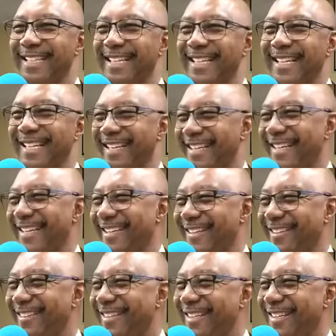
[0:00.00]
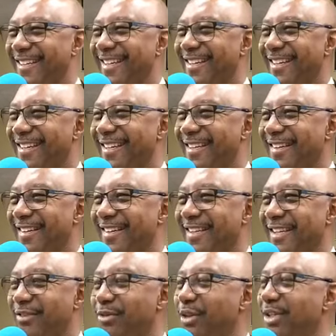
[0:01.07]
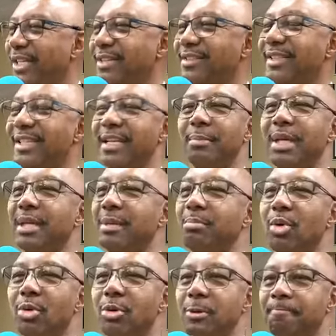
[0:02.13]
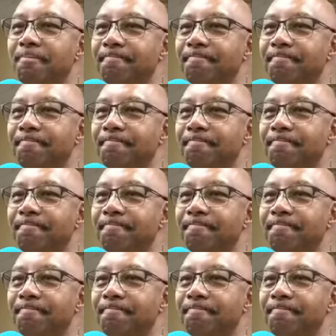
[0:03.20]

if you didn't see him anymore?